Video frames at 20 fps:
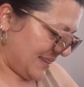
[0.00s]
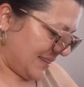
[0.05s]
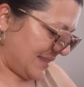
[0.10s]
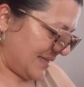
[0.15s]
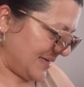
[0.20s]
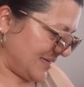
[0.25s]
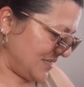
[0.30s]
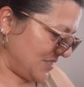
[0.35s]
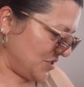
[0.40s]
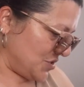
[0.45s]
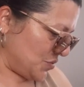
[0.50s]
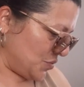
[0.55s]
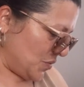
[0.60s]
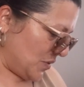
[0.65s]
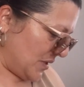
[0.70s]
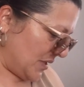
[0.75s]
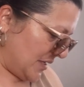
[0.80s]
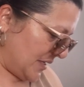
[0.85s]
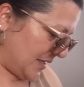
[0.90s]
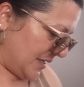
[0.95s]
This
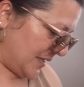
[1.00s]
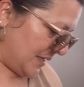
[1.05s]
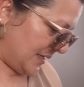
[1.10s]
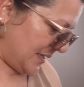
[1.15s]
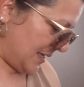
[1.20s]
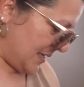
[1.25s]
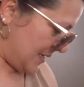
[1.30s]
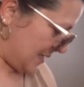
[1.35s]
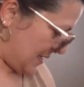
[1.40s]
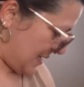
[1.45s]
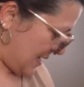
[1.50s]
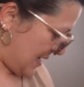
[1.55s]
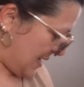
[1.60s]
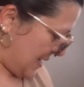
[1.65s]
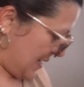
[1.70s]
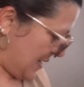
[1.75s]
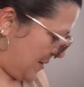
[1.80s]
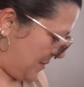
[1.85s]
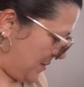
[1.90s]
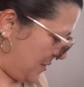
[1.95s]
one
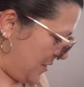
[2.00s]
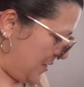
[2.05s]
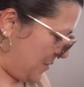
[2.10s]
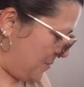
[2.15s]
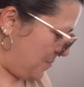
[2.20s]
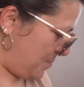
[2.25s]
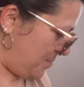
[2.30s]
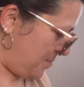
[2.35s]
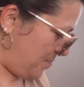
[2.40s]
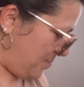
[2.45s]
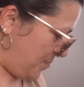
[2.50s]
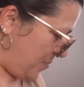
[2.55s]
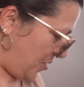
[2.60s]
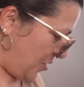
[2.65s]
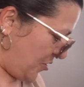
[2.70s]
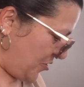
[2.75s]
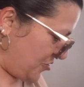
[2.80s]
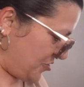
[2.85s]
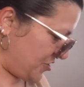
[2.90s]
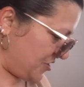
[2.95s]
I
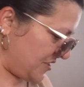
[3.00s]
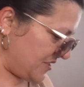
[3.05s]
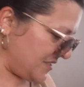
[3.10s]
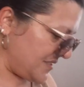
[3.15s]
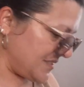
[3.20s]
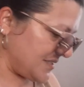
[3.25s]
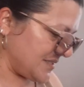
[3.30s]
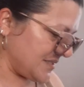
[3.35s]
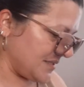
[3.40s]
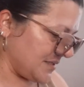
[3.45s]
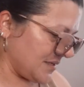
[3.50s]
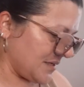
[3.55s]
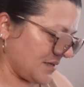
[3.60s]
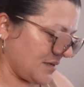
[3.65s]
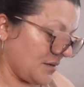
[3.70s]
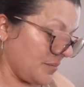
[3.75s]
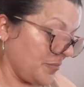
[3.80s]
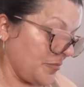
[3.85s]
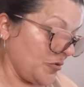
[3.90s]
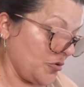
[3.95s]
purchased a
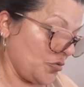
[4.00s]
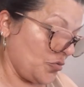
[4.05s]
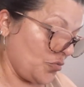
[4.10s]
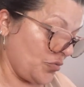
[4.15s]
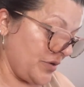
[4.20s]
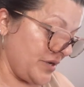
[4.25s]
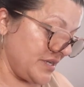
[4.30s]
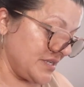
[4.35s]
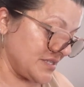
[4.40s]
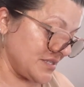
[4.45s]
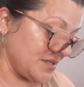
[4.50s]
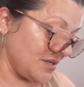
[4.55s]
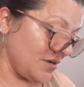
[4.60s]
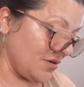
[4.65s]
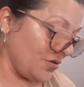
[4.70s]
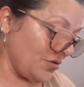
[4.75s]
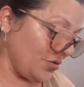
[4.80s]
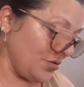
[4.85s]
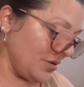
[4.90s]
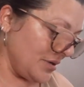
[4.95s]
couple of weeks
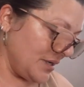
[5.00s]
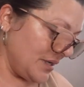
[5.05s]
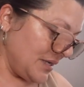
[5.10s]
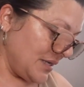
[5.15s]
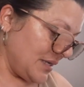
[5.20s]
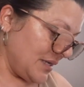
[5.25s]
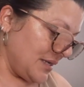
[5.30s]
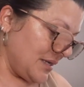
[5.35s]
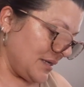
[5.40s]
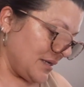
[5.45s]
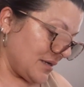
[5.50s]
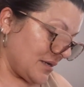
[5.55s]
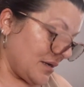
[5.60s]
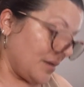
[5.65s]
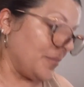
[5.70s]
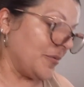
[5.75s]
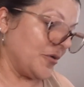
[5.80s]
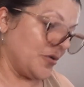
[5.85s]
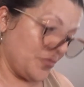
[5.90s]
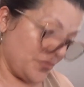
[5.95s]
ago,
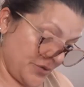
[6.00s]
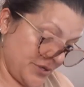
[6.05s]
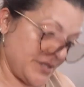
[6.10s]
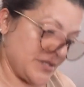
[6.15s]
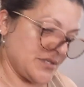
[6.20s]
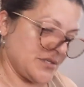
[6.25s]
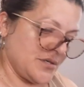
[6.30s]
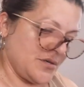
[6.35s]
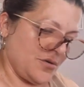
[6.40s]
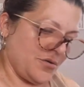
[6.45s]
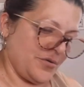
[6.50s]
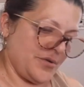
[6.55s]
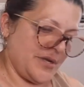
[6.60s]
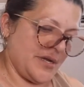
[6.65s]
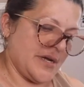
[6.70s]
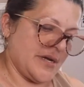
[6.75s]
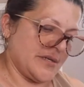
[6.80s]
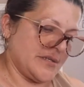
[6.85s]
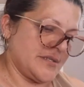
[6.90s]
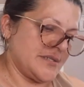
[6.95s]

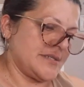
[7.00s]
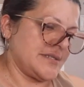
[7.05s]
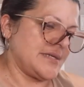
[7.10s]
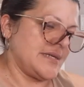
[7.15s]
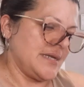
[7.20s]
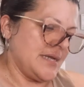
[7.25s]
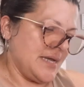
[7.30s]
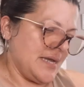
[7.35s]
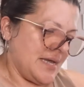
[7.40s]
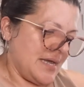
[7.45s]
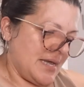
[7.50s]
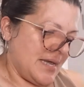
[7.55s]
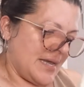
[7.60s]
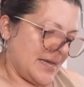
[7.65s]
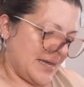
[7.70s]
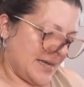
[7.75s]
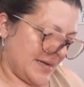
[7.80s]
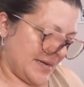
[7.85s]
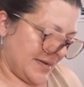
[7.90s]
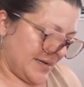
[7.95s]

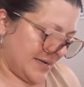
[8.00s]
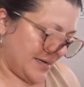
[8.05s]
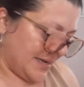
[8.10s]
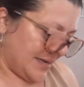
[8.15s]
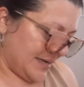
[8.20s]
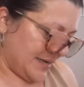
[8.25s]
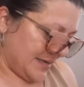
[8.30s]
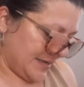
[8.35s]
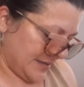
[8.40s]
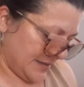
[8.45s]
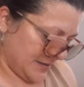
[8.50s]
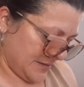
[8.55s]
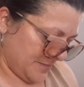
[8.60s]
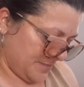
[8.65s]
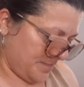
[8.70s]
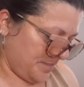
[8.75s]
yes, and